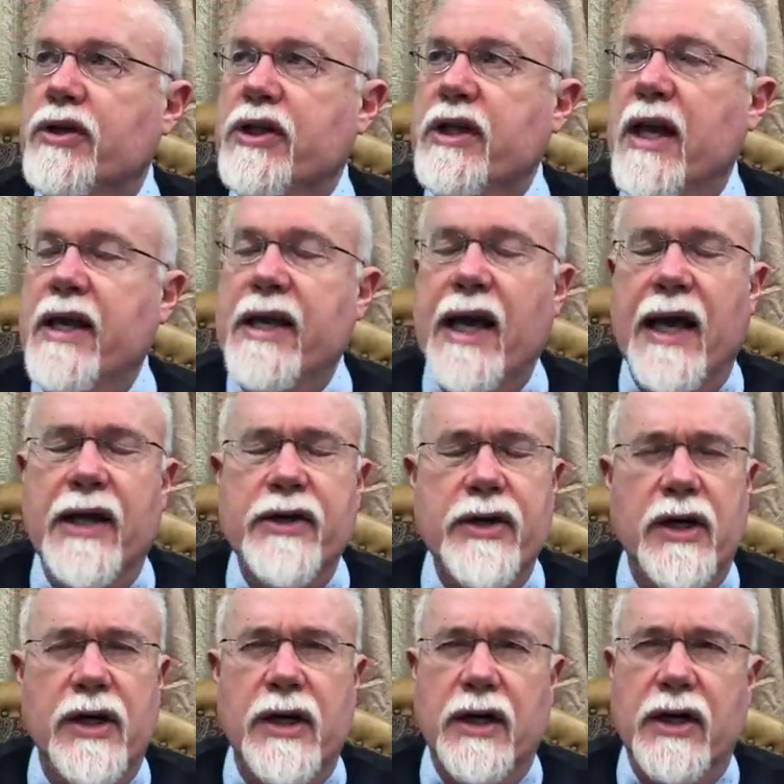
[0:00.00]
D.A.
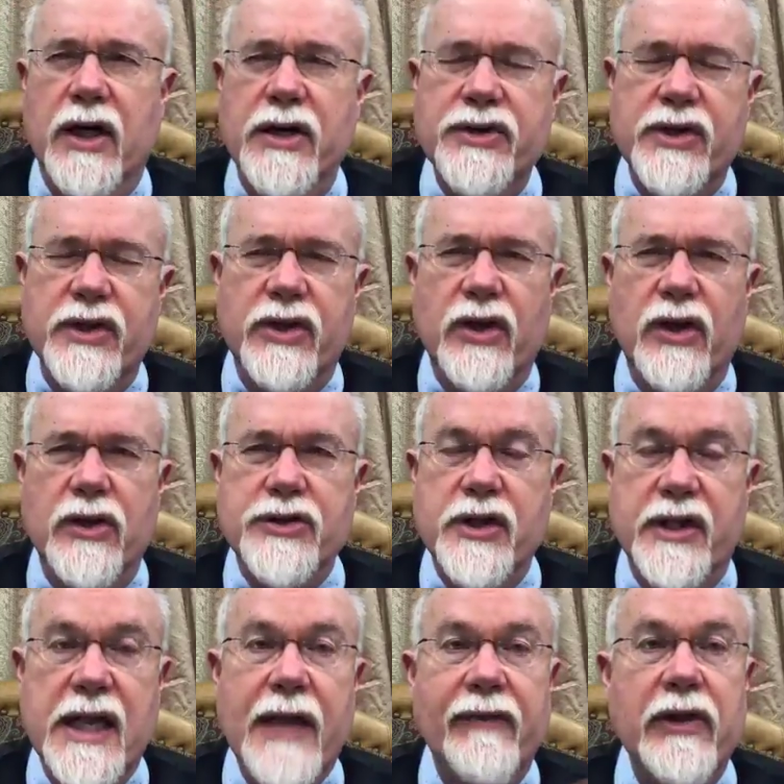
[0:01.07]
Carson
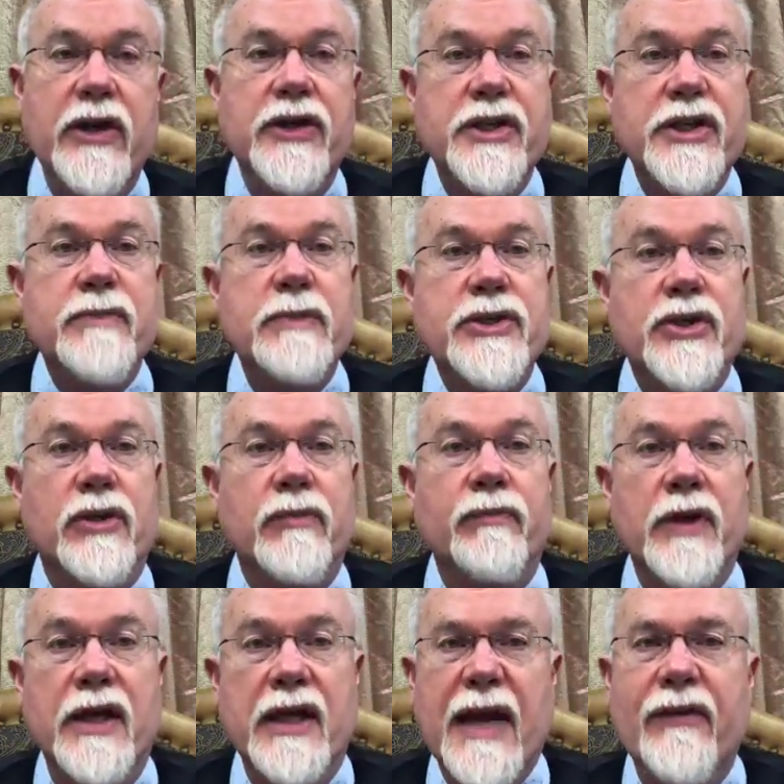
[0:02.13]
calls cavalier dismissal.
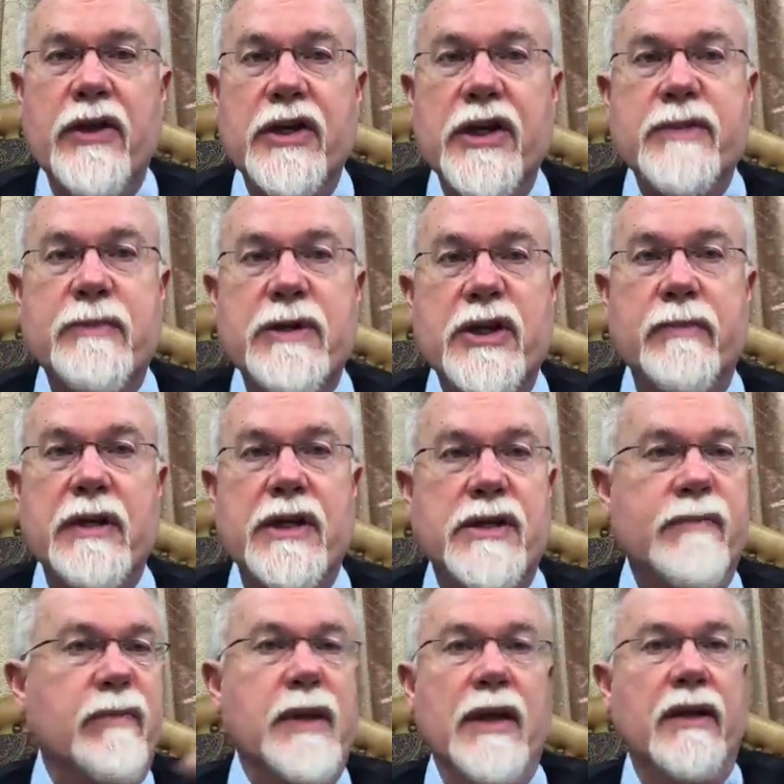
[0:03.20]
Cavalier dismissal
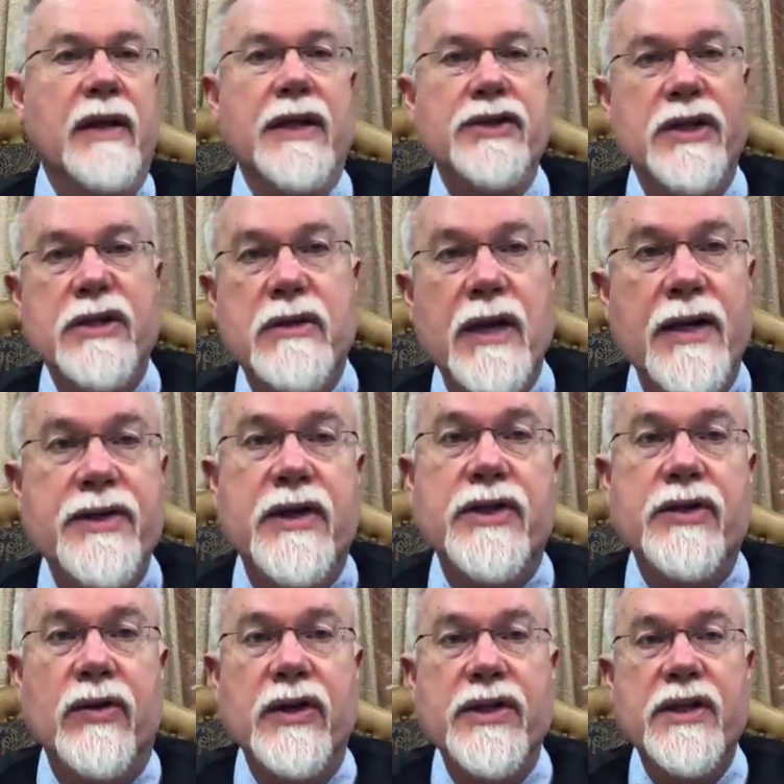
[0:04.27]
means that's just
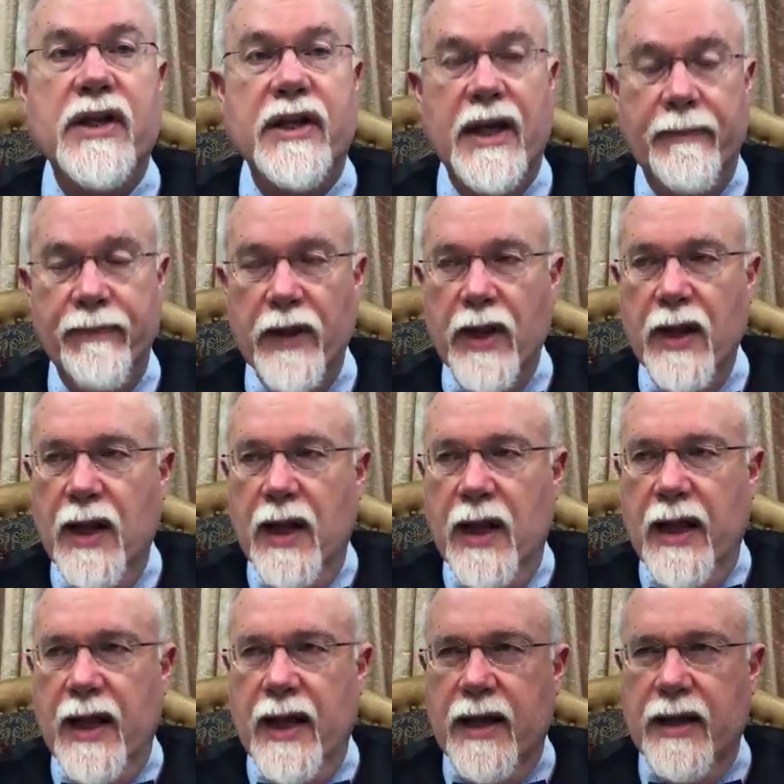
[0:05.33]
nonsense, don't listen to them.
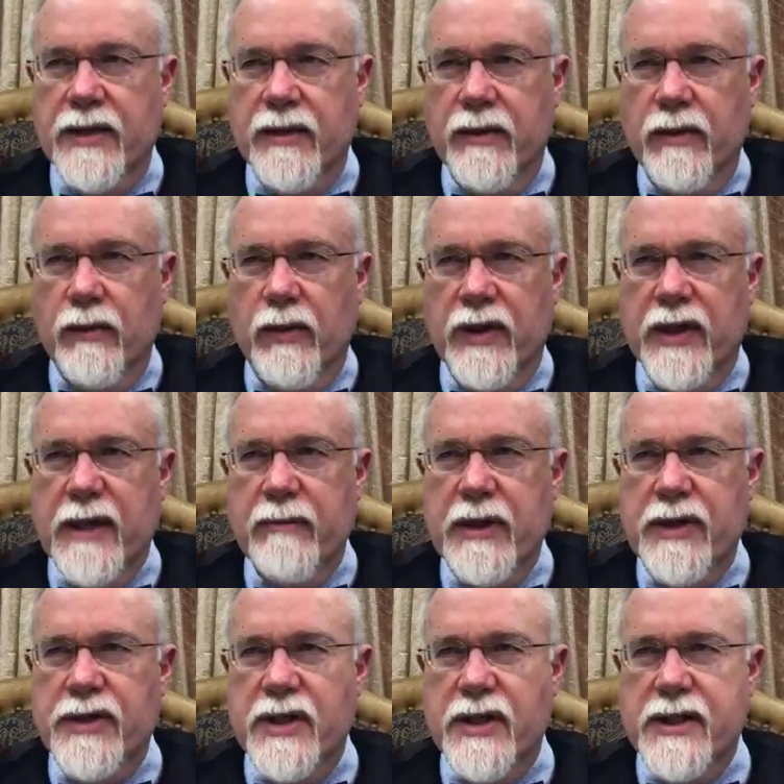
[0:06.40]
And what that
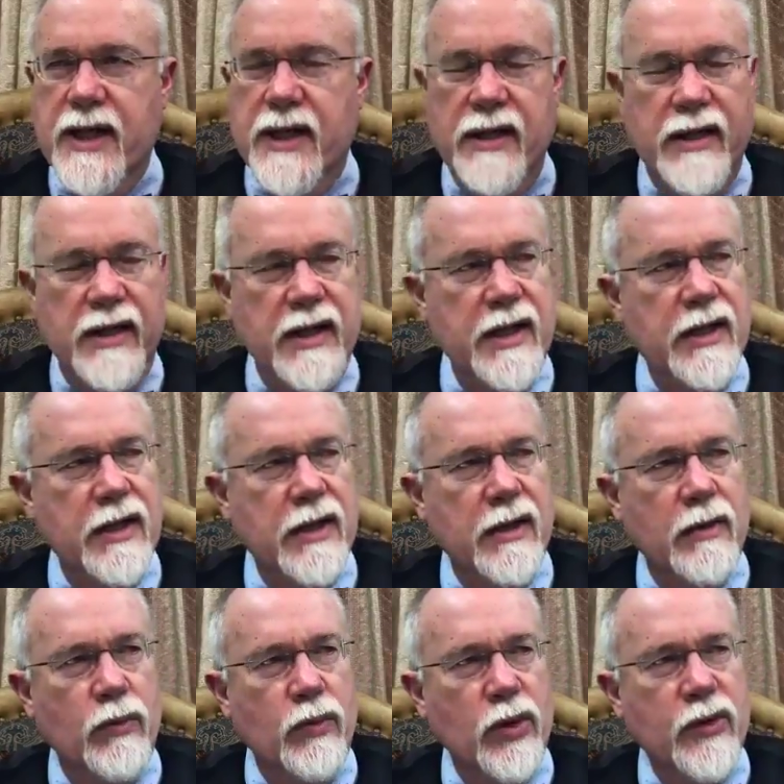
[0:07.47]
means is that the
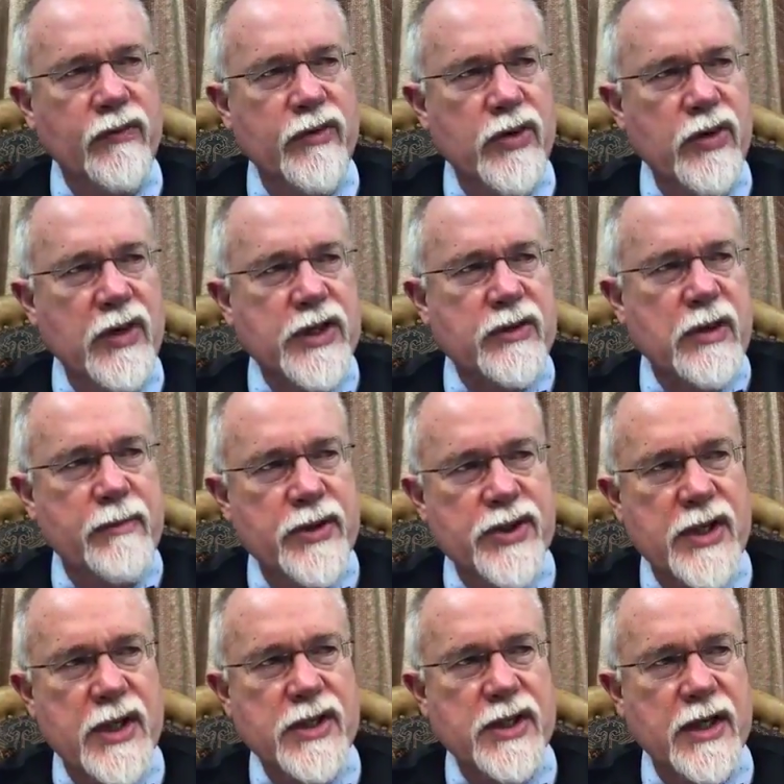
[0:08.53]
worldview that's
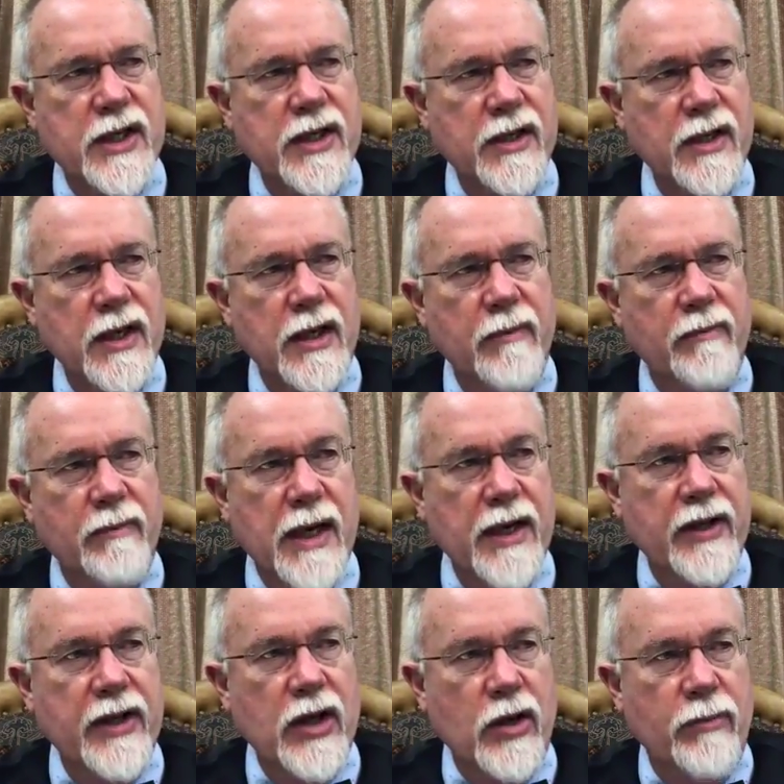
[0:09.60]
represented by
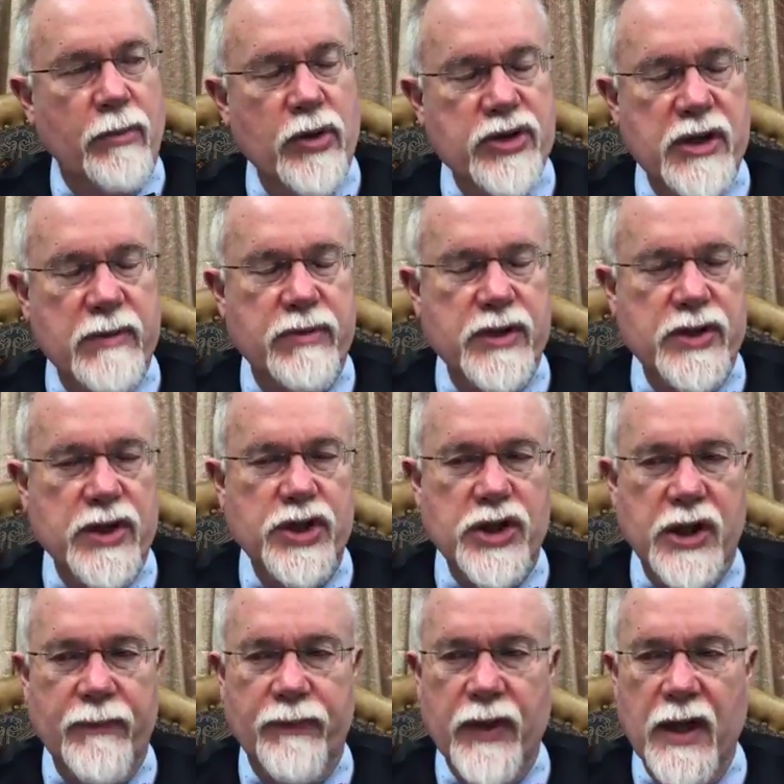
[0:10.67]
the opposing
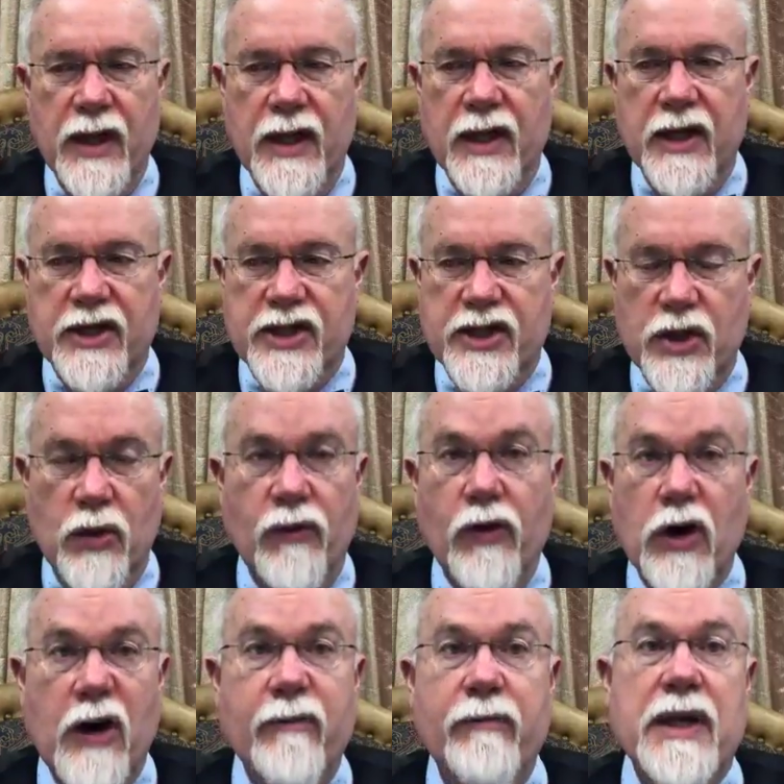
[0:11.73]
position is so
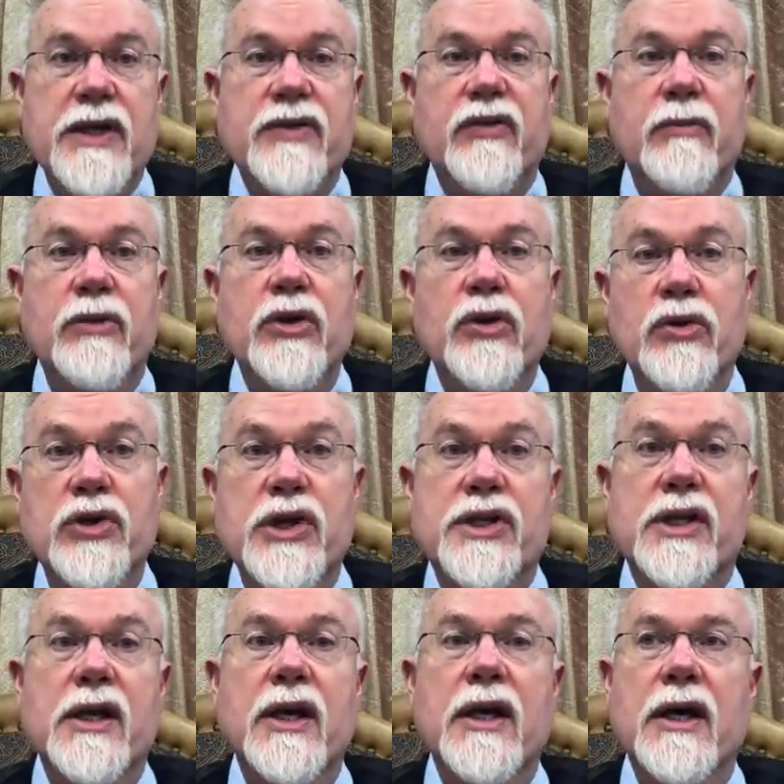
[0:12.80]
far off base from you, you just